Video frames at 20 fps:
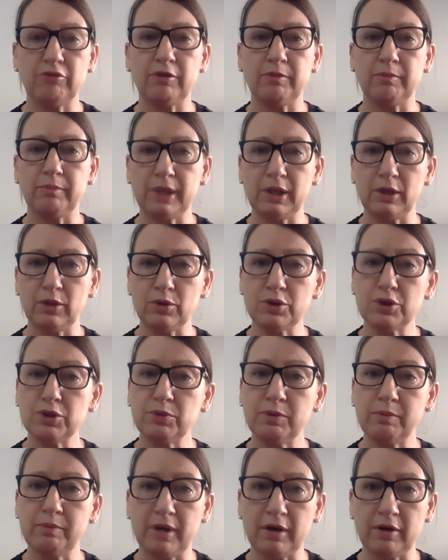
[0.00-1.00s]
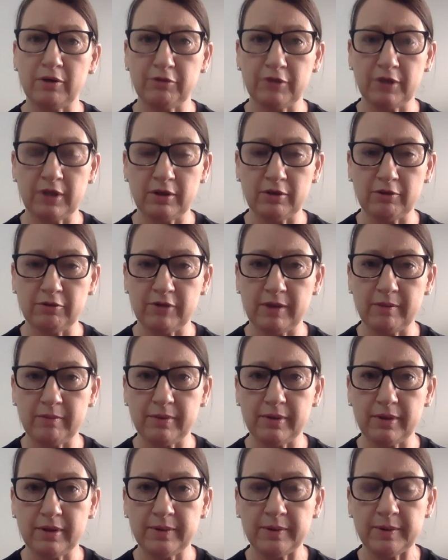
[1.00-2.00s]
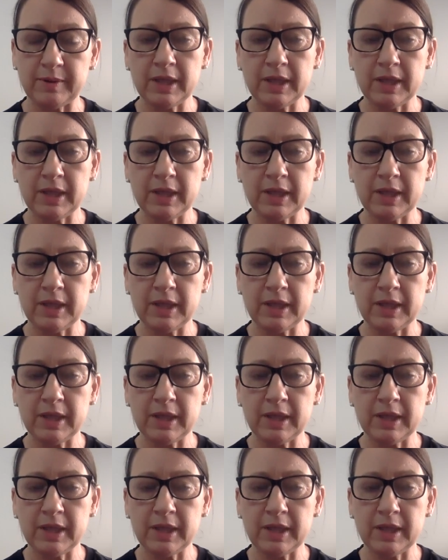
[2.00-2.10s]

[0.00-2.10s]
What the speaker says: from below to above in November.